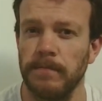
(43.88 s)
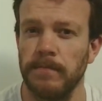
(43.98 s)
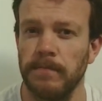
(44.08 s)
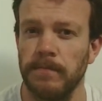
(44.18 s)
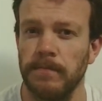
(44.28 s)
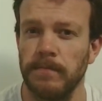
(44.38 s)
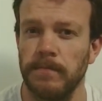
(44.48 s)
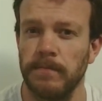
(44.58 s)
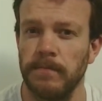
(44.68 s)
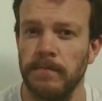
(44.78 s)

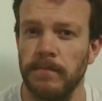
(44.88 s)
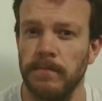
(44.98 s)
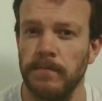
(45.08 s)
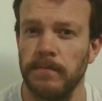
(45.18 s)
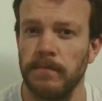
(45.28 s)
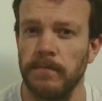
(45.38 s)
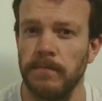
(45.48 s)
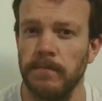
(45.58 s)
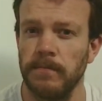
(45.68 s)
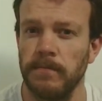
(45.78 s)

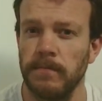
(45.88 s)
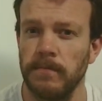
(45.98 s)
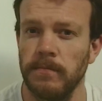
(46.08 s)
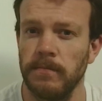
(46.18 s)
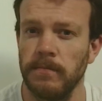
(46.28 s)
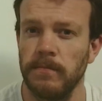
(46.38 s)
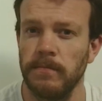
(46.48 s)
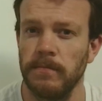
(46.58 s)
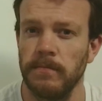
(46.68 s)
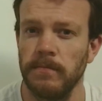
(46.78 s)

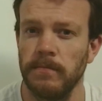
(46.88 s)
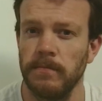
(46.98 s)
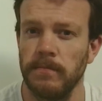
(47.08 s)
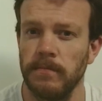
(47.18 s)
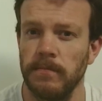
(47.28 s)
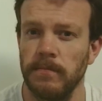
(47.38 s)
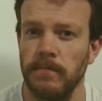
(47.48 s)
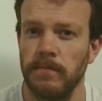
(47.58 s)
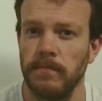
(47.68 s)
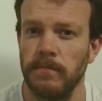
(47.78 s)

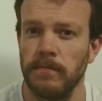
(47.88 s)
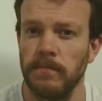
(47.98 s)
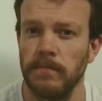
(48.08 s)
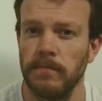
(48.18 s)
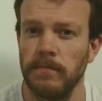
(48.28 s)
Nothing is said.